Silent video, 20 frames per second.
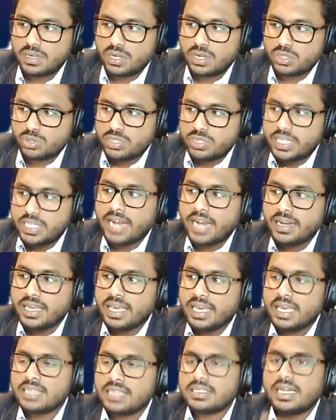So that
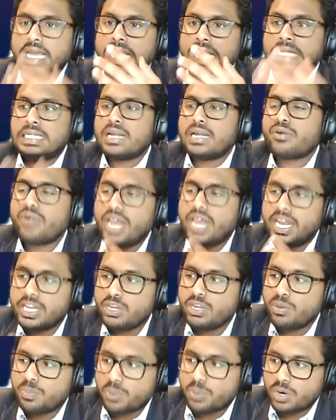is an
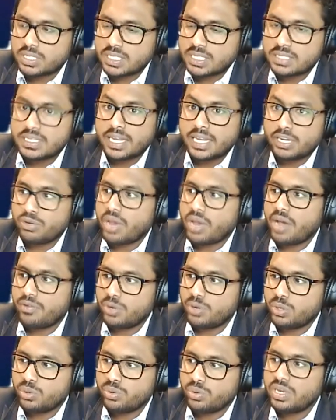iterative process that you have
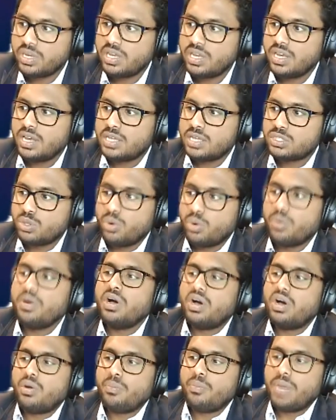to do. So
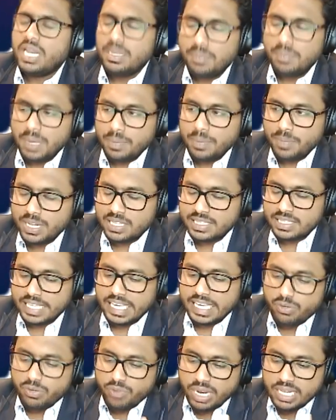many people
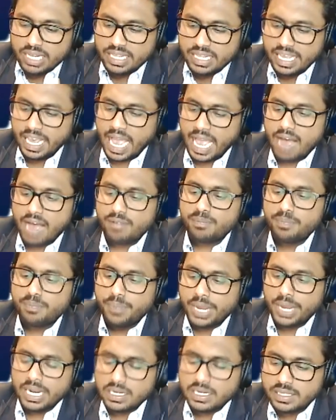think when they have
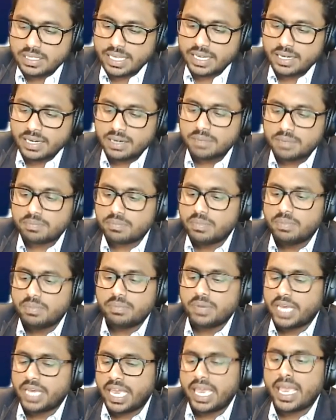built their
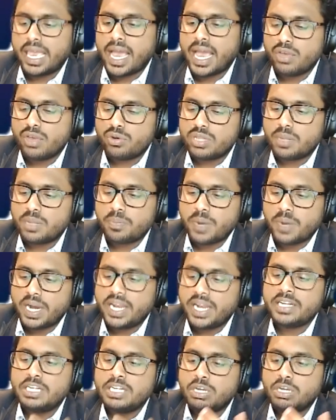AI or the
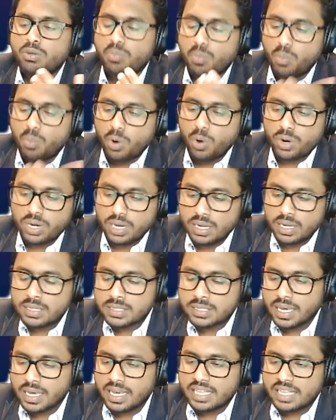predictive
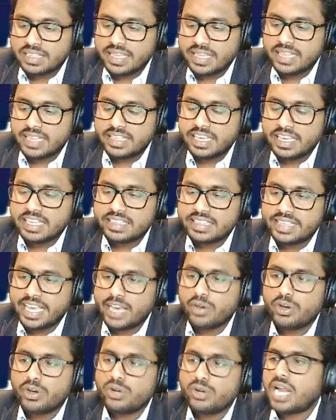models, they think they're
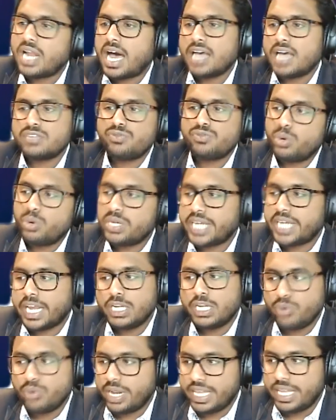going to last for
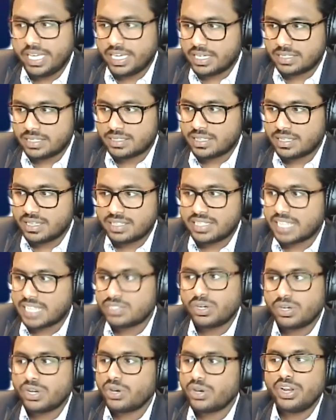10, 20 years.
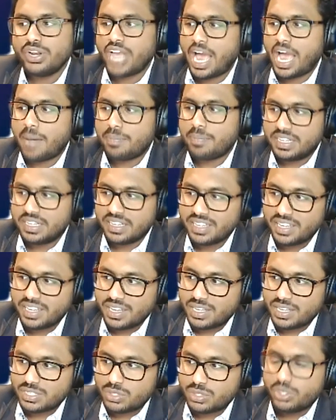That's not going to happen.
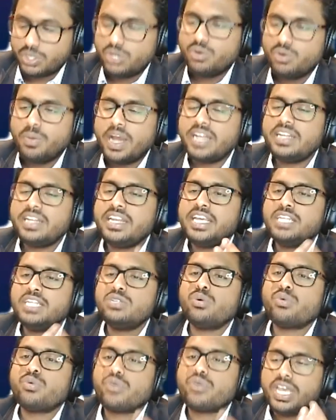So you might need
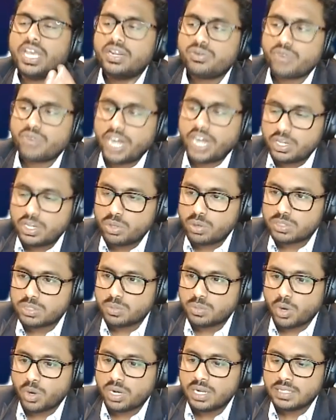to retrain those
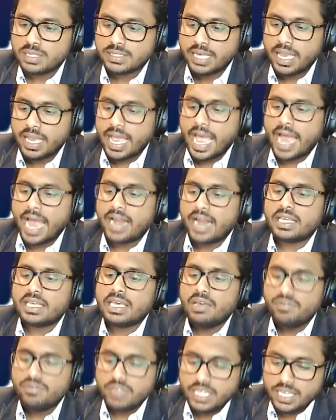models and
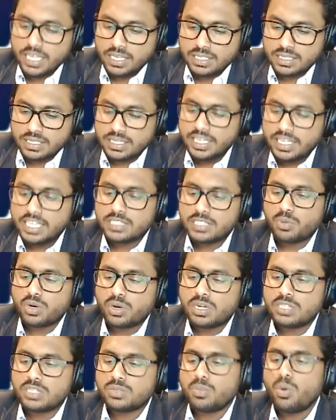give these
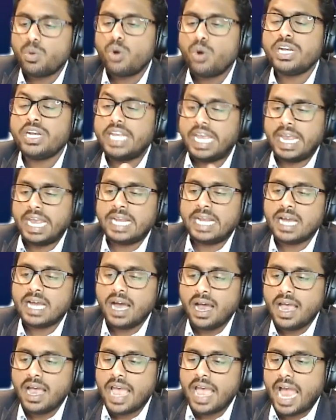models more
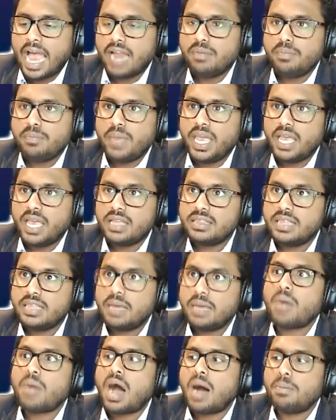data and make
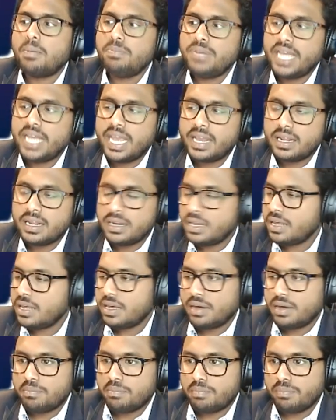them updated,
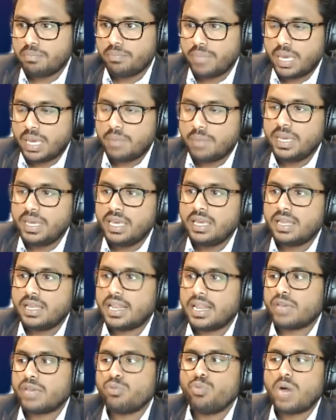maybe
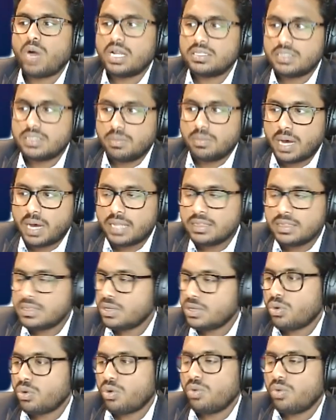like once a month
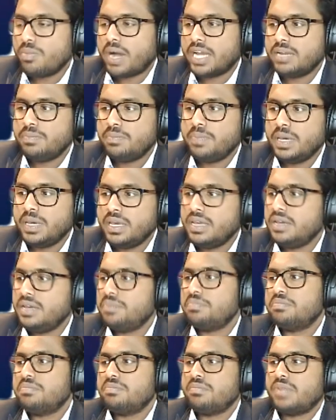or might
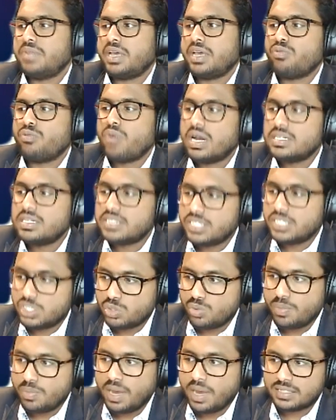be like once in
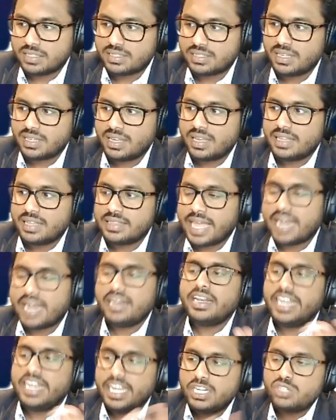2 months.
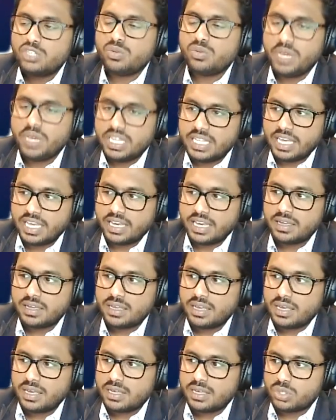That need to be there.
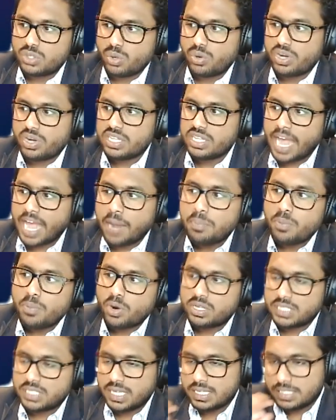So that
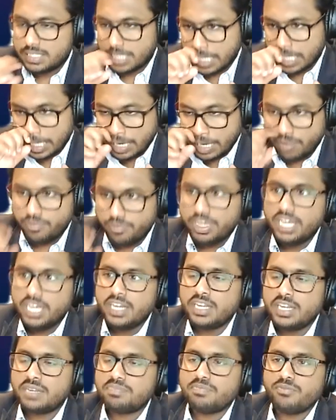process,
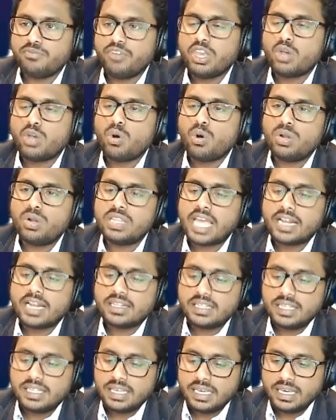we call
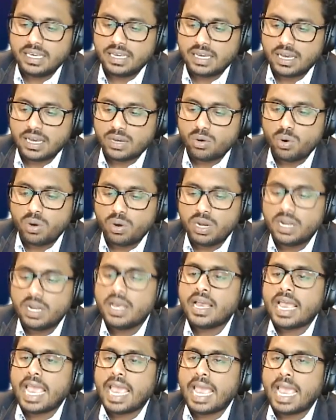that thing called
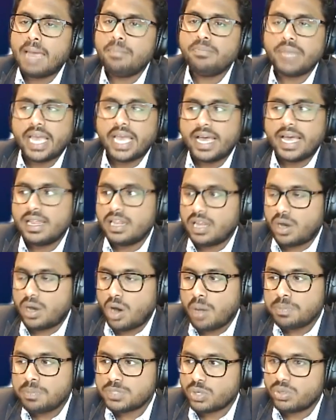ML
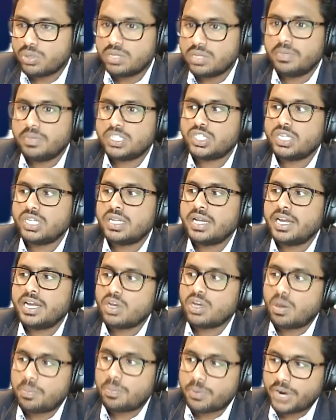ops, or the machine
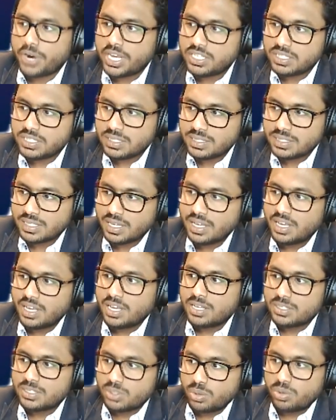learning operations.
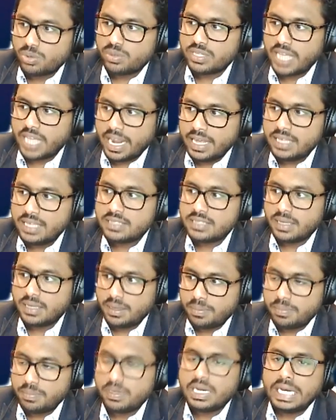So that is
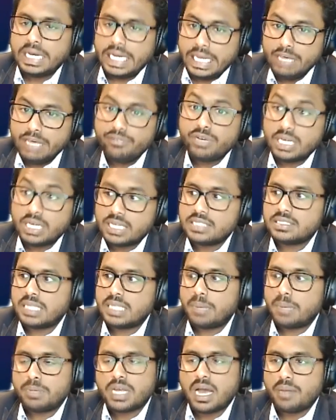a new
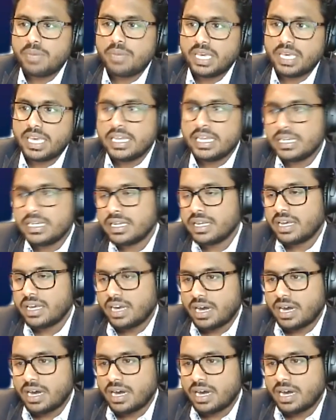concept coming in